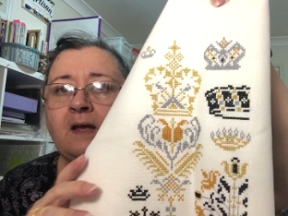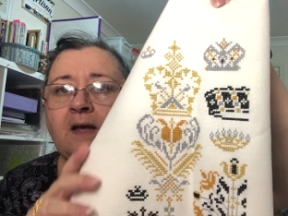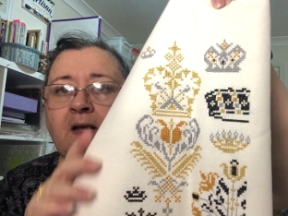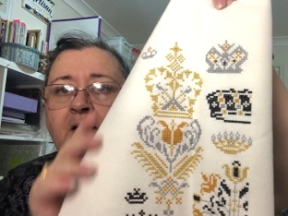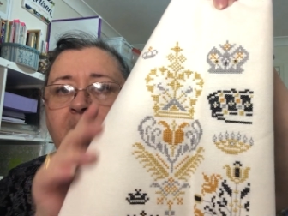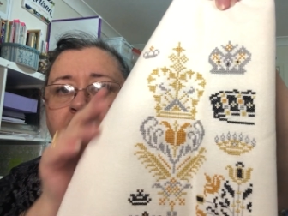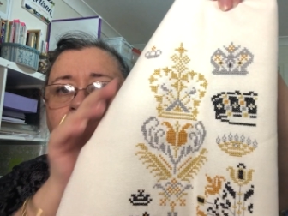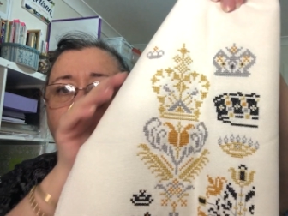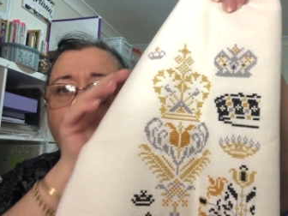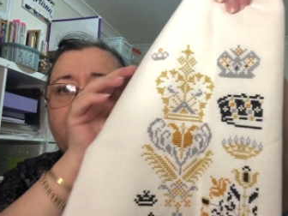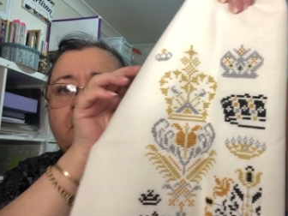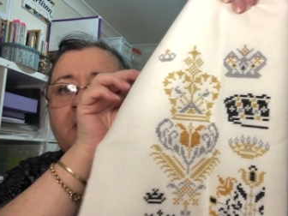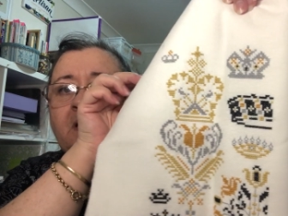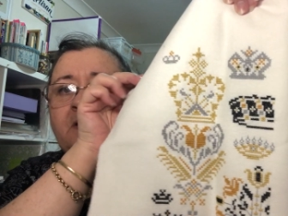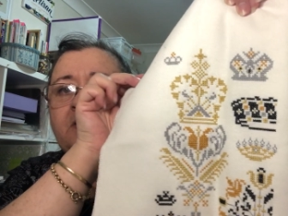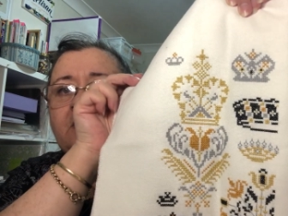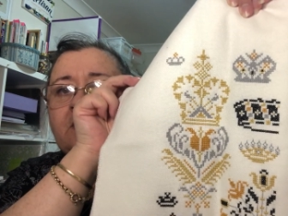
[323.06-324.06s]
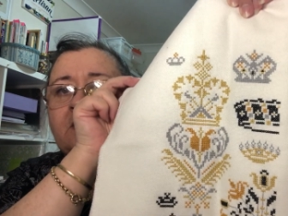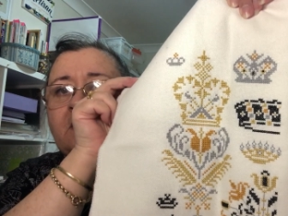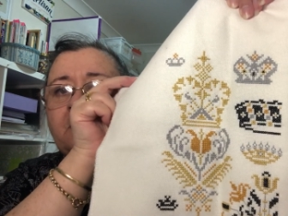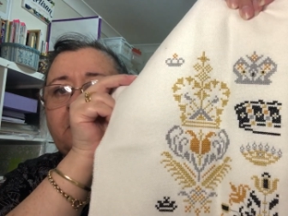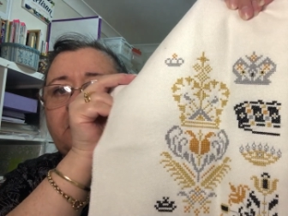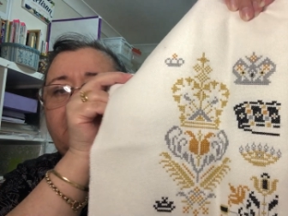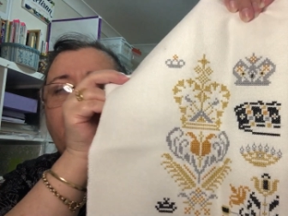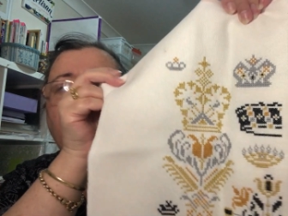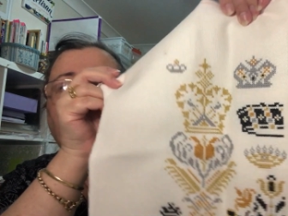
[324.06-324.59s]
But I just
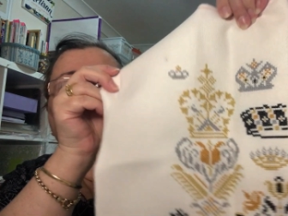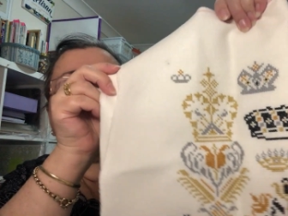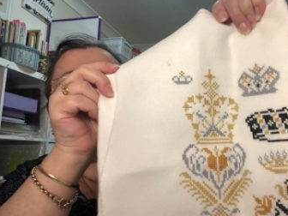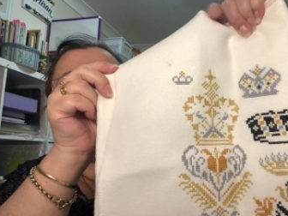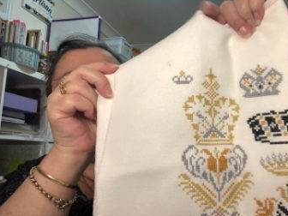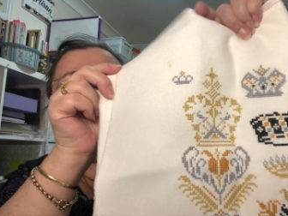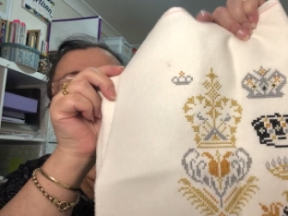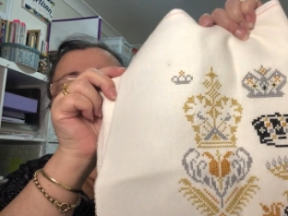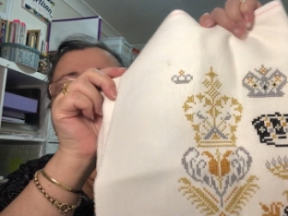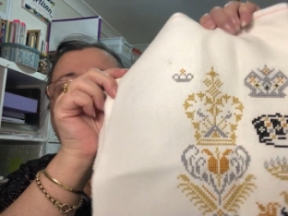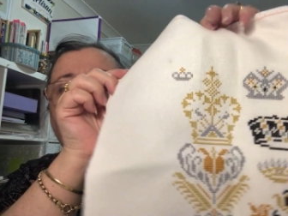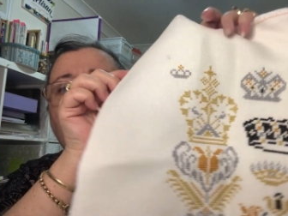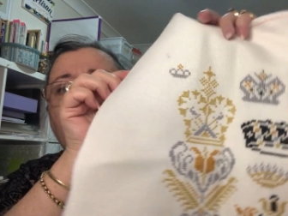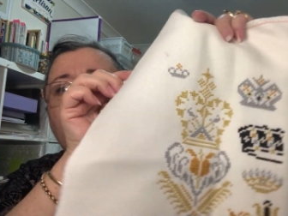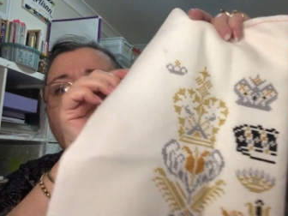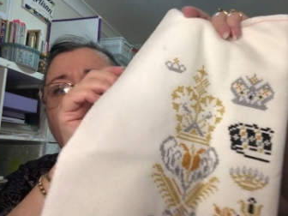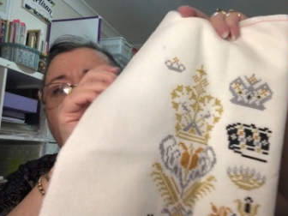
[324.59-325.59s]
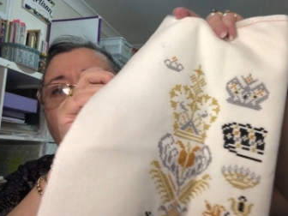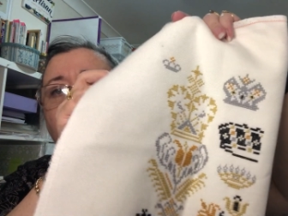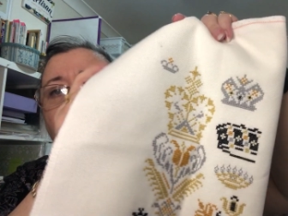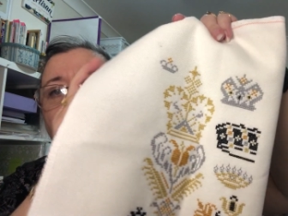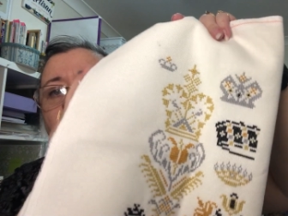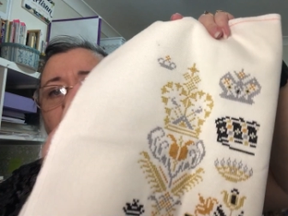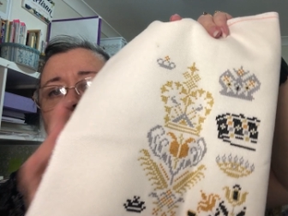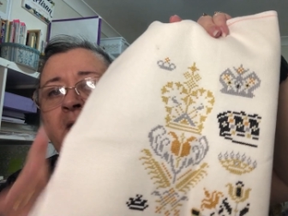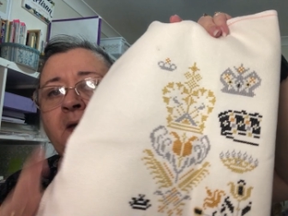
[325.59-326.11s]
completed the first page, and I
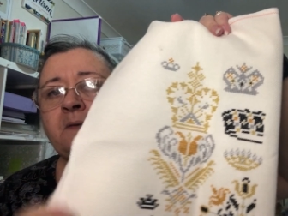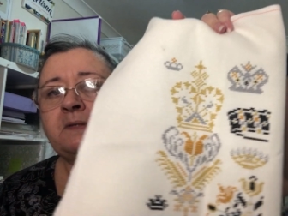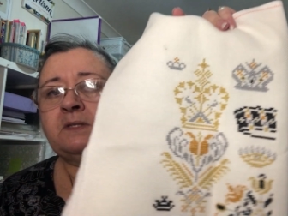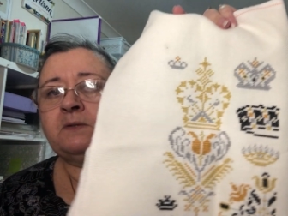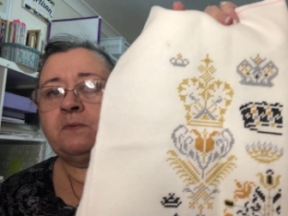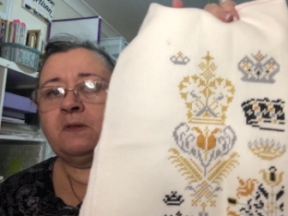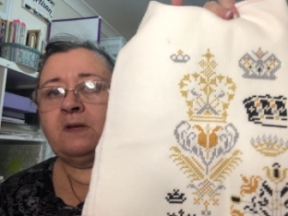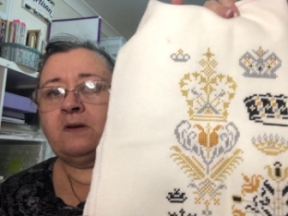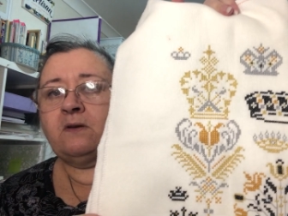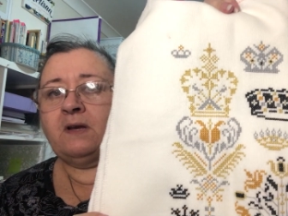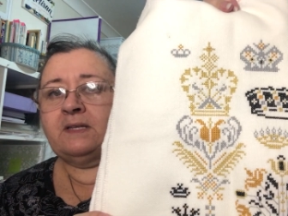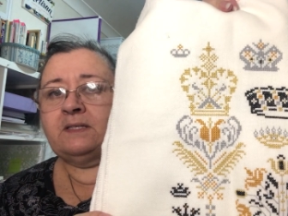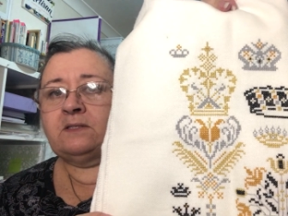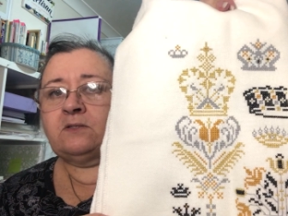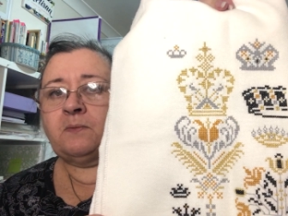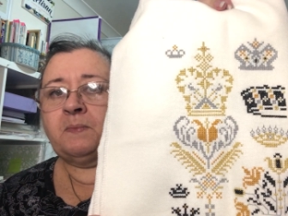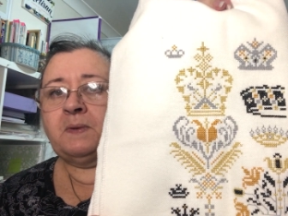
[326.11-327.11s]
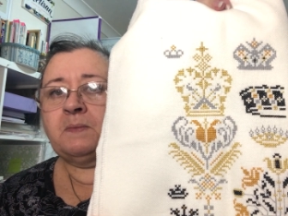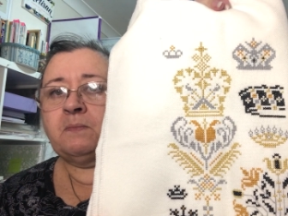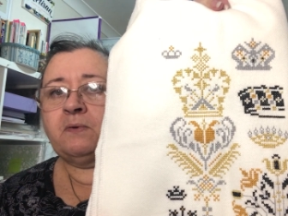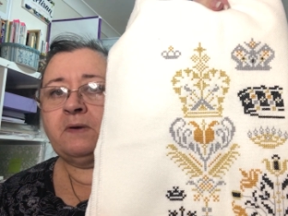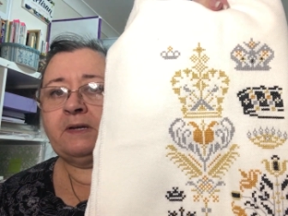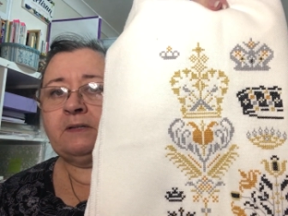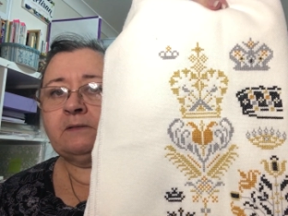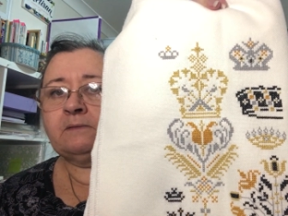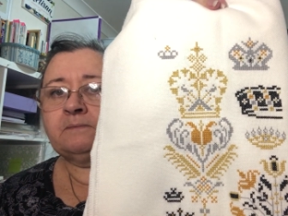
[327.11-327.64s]
thought, well, that was a really nice stopping
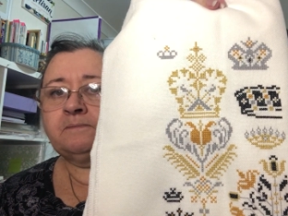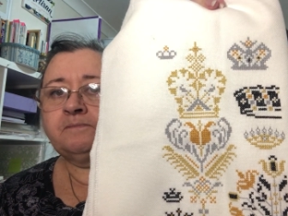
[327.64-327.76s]
point.